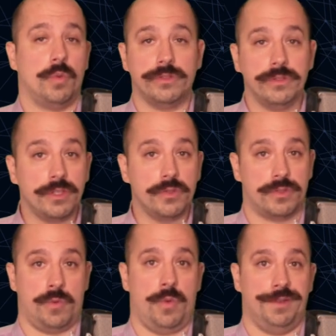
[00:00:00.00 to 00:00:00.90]
What do the
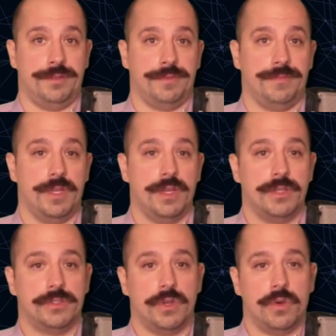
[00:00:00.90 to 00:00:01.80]
user want?
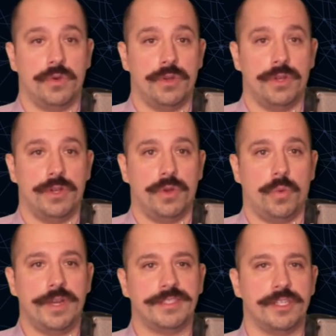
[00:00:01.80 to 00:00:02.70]
So
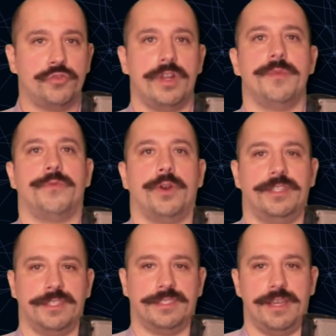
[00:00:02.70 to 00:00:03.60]
what is the dream for a
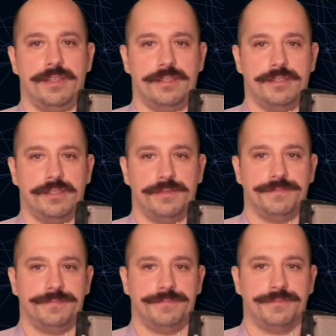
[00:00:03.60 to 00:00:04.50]
data scientist?
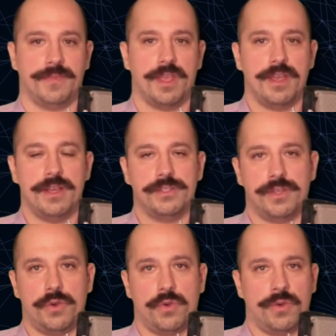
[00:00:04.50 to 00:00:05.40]

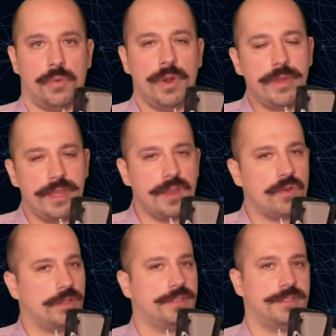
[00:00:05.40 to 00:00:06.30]
So what we hear
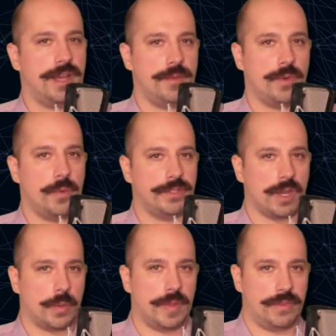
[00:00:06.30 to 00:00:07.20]
all the time when we
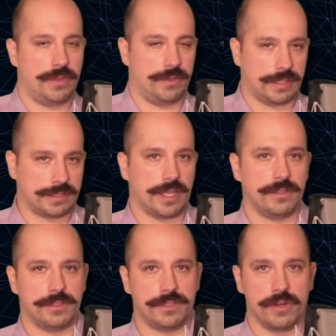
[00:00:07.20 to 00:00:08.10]
talk with data
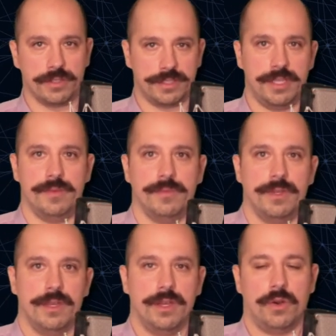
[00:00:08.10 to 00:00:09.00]
scientists in our team
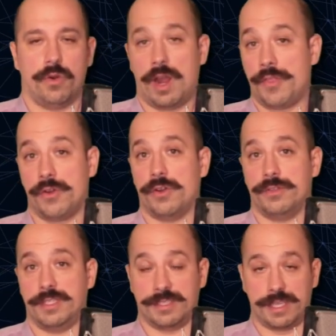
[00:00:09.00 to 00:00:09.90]
or other
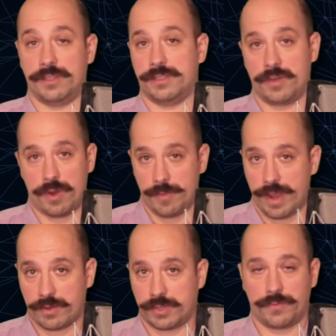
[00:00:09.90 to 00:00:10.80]
data scientists around
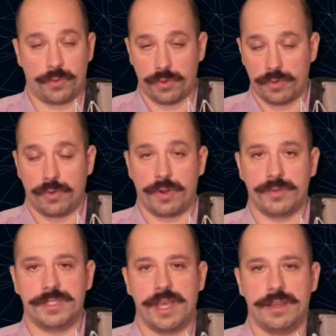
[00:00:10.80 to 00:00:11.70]
Microsoft or
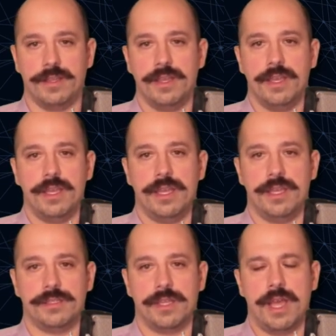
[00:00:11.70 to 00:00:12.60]
outside
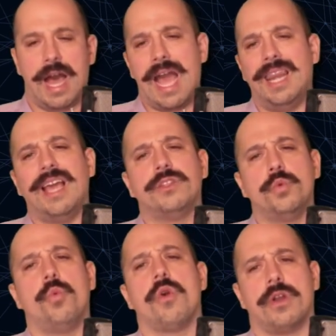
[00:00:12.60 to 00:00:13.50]
is, I like to
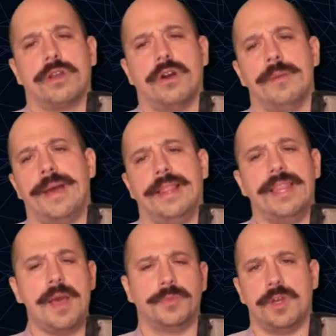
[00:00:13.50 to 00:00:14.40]
work on my
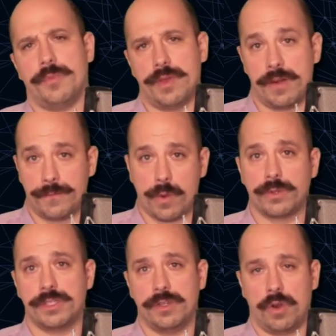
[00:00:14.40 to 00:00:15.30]
laptop and
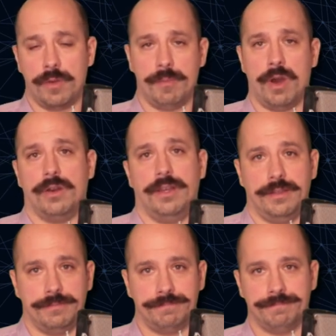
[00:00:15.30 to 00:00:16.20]
focusing on modeling.